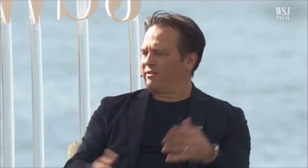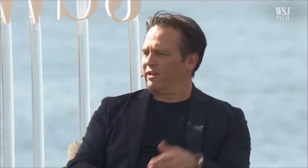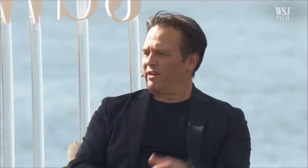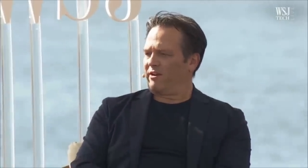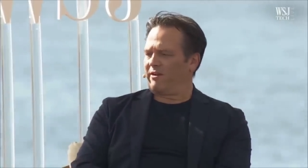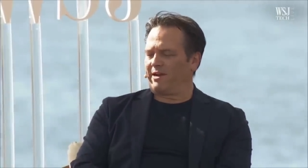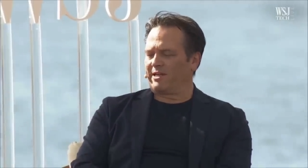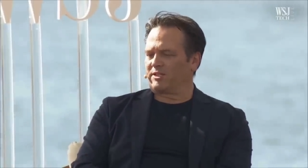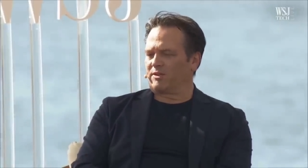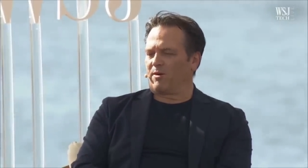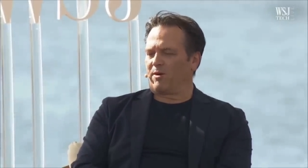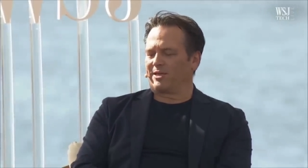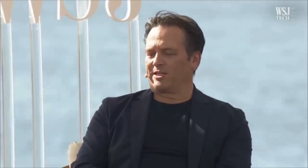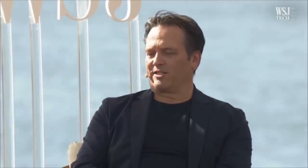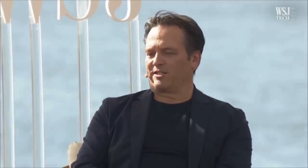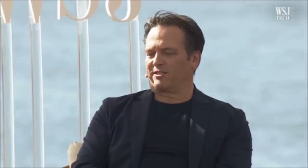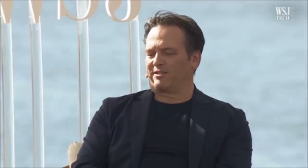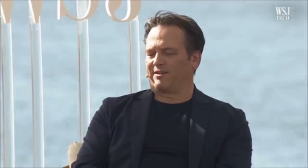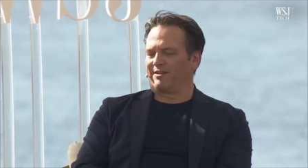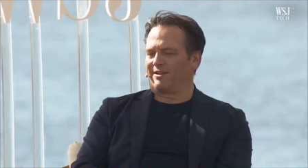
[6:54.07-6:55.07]
You know, mm-hmm. as long
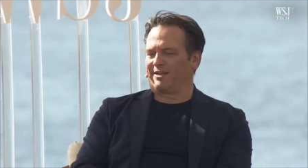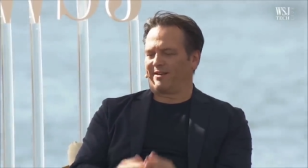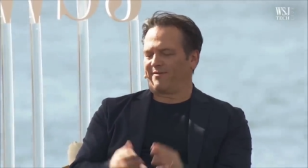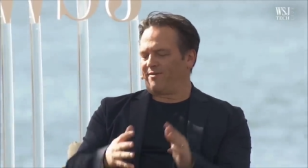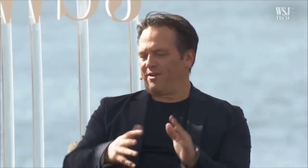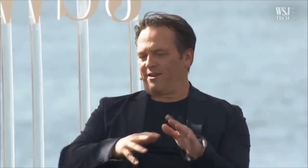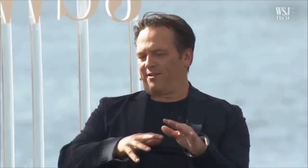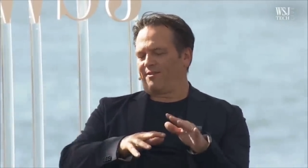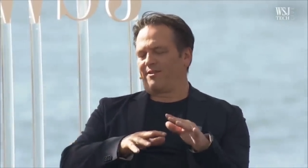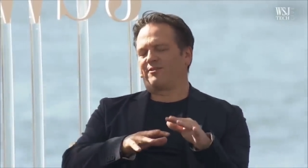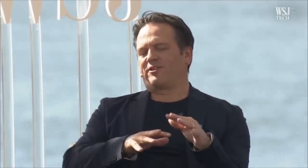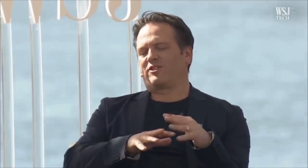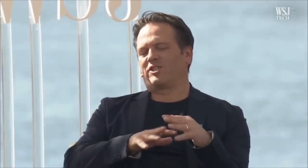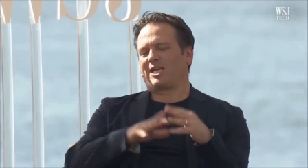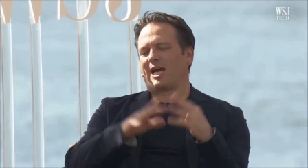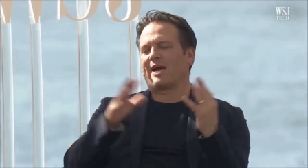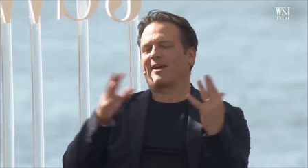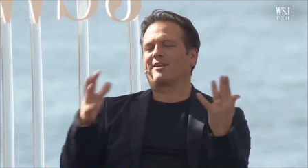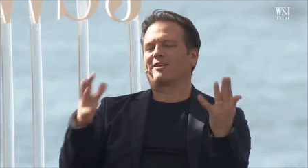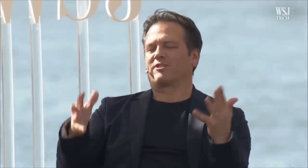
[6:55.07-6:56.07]
as like,
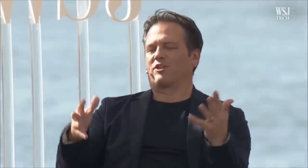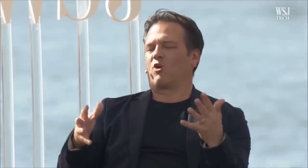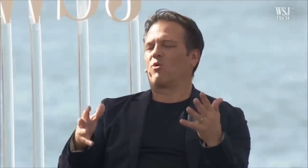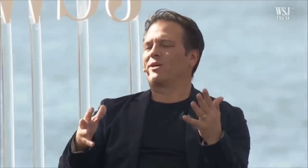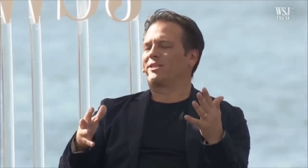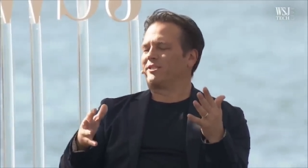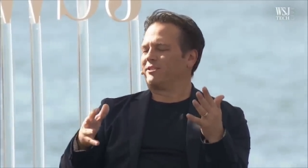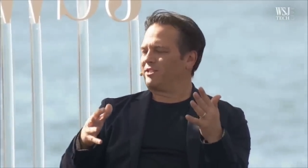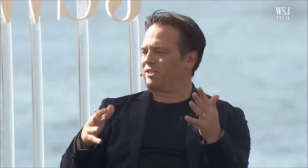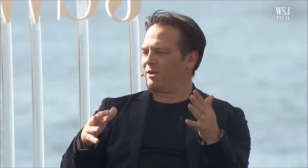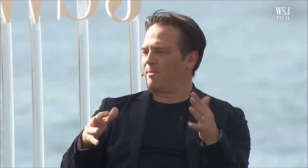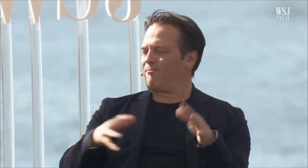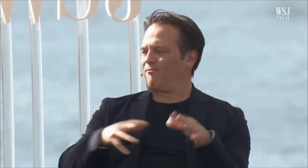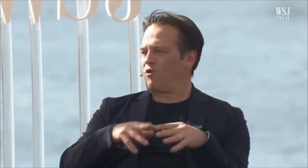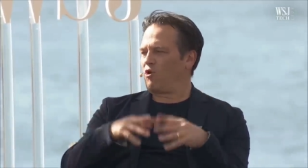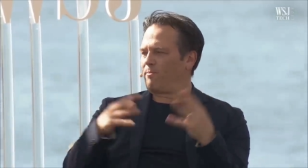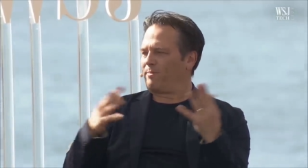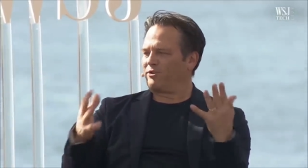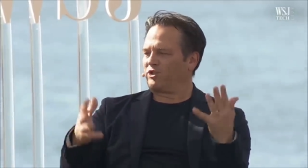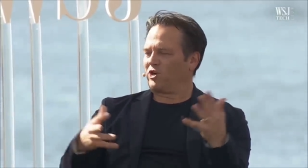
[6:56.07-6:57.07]
tech is always in some mm-hmm.
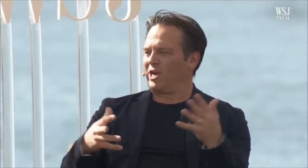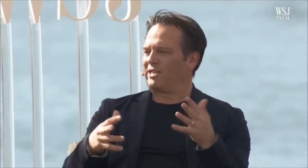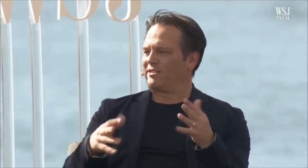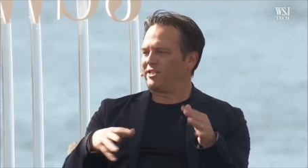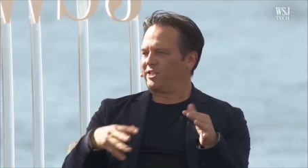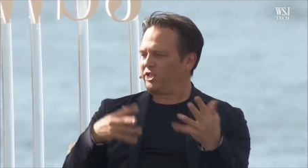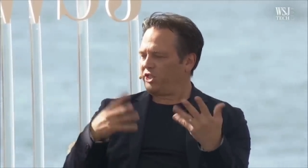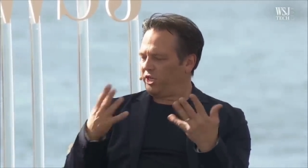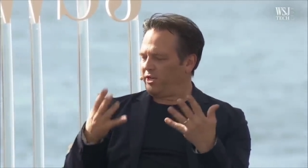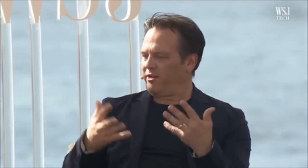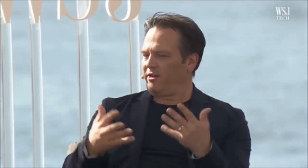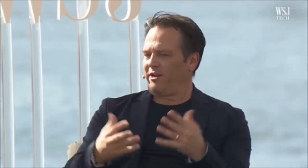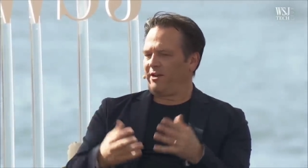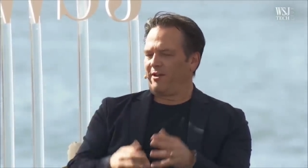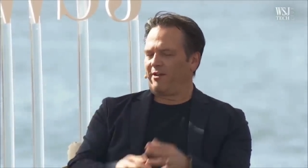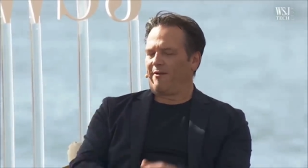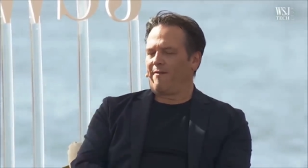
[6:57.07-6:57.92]
form of transition.